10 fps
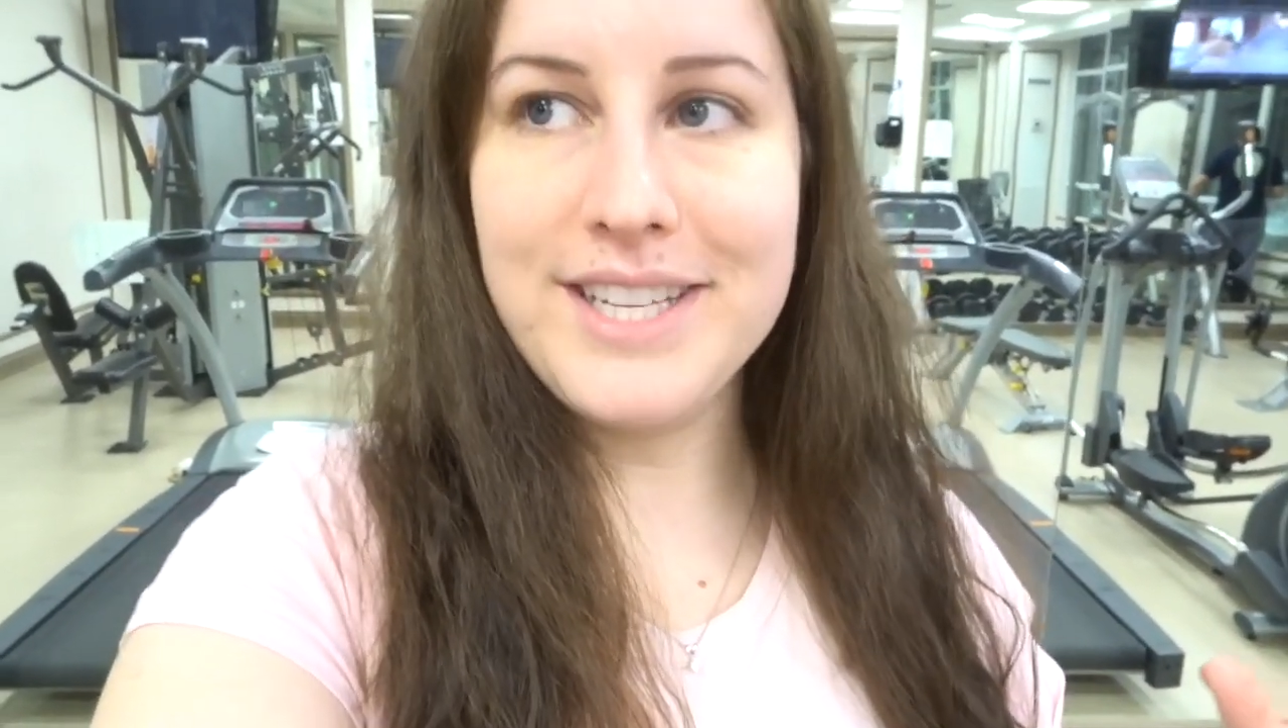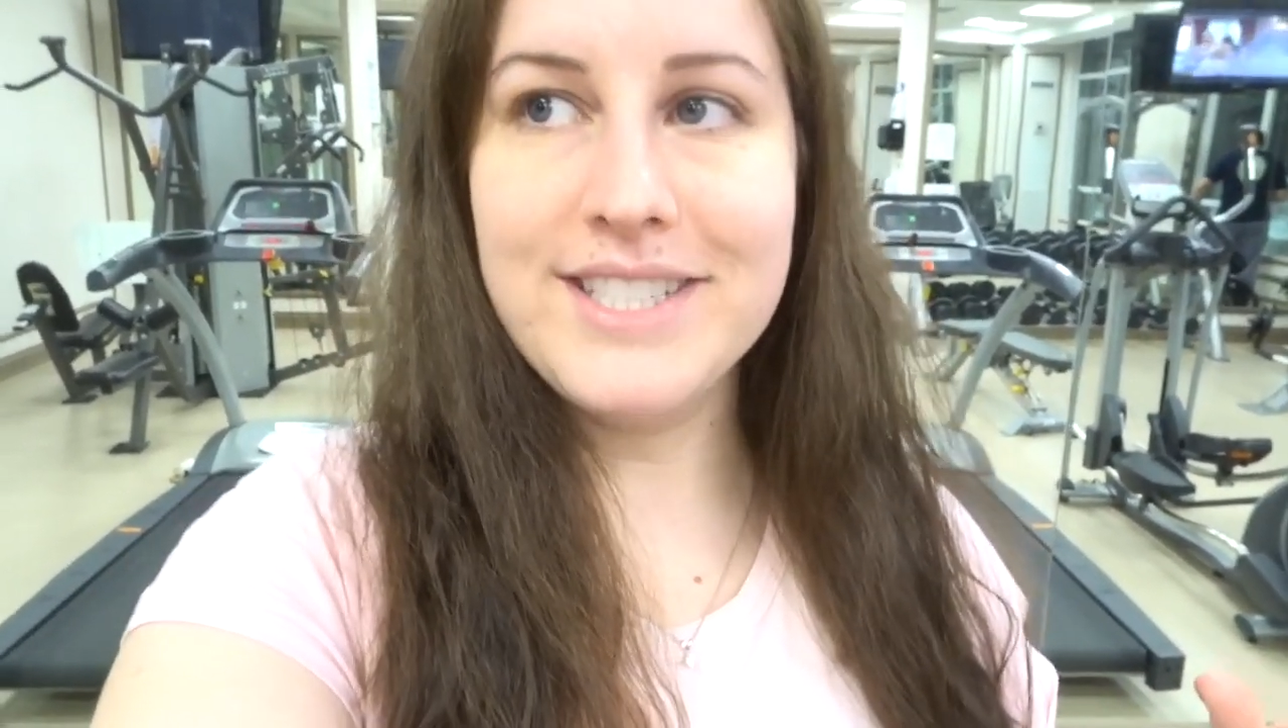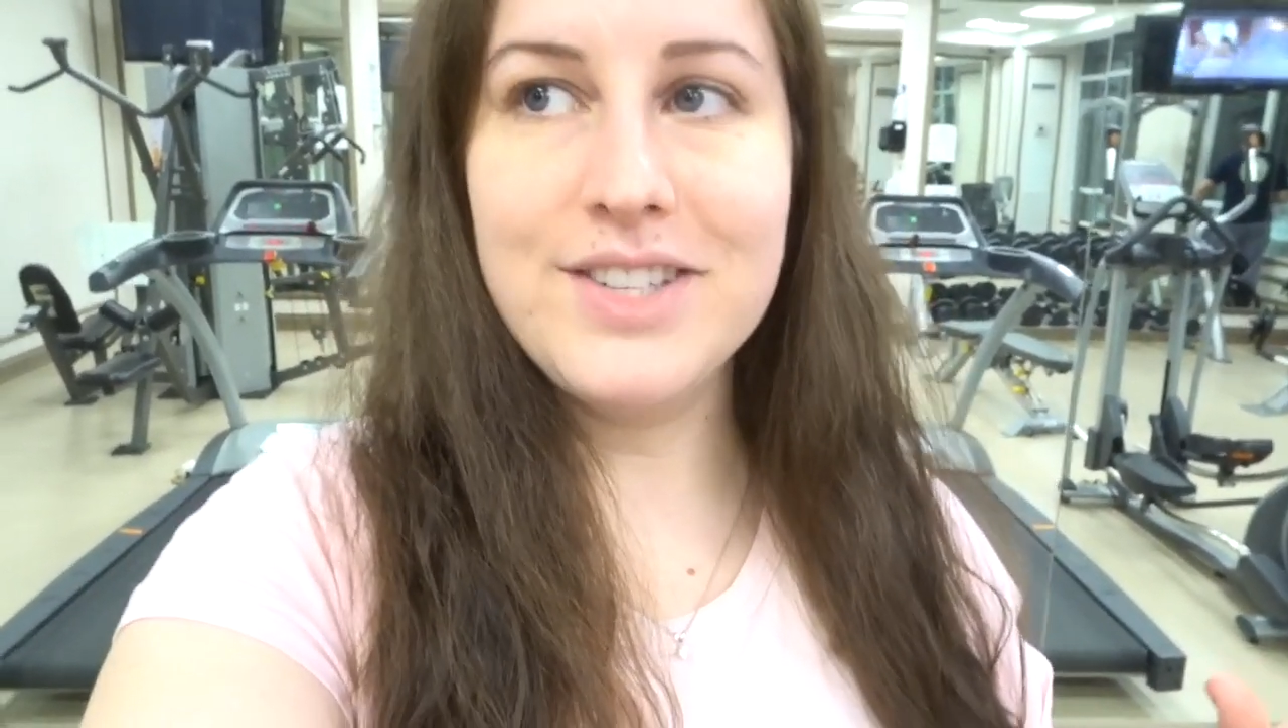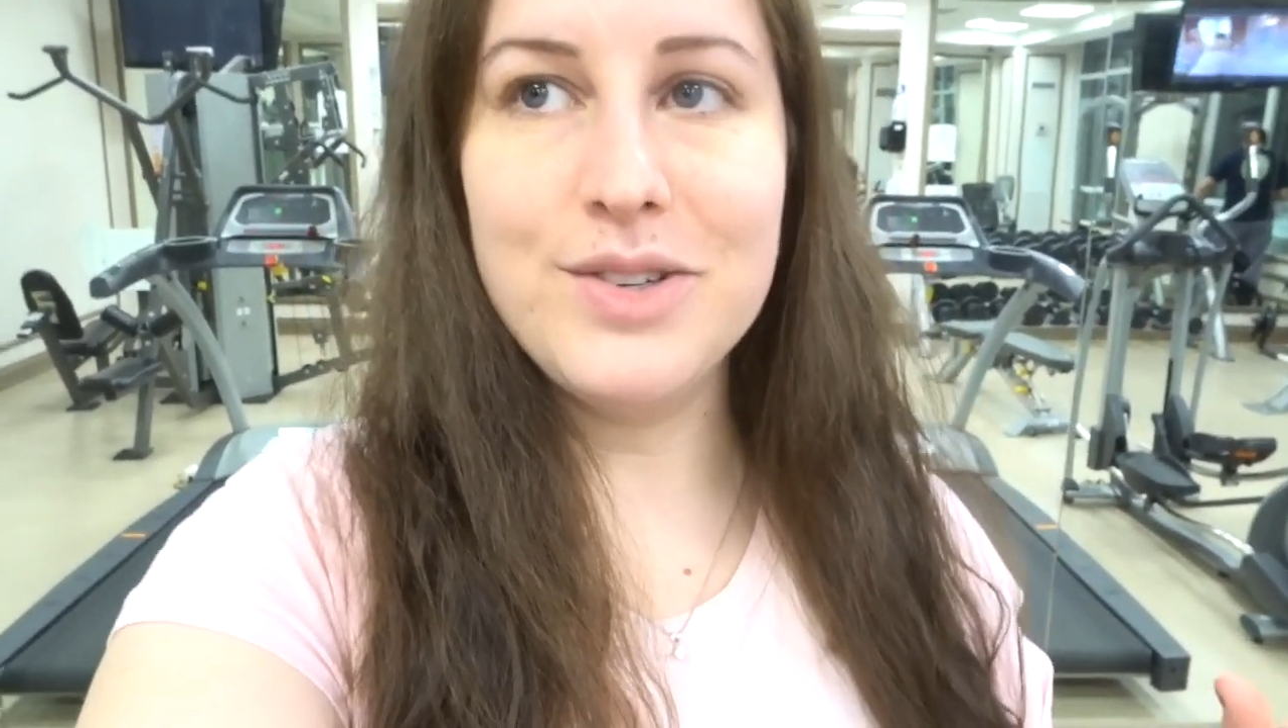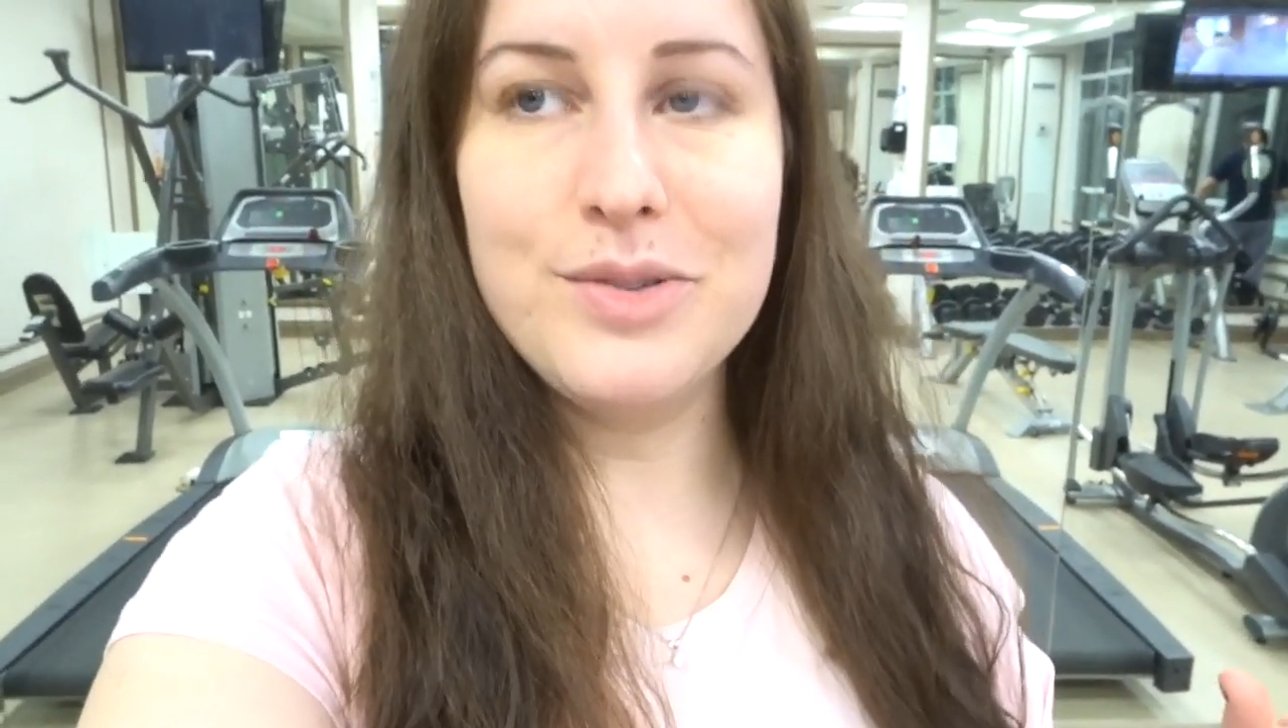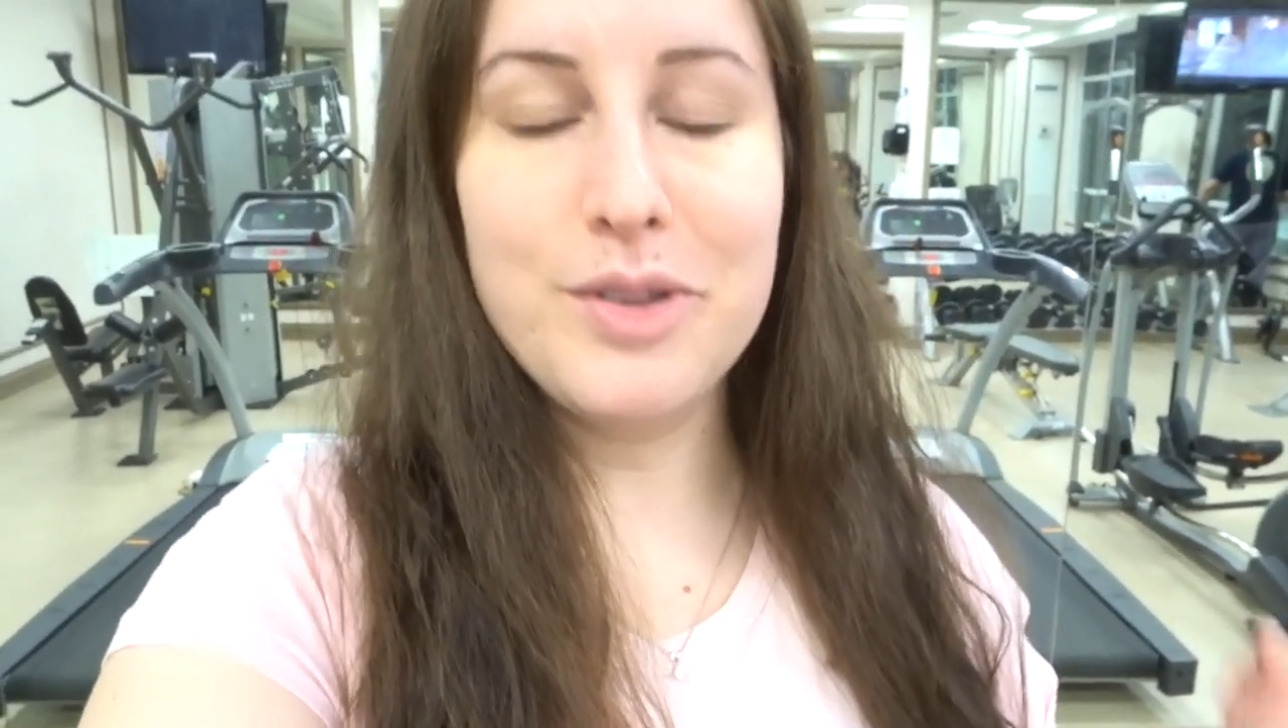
into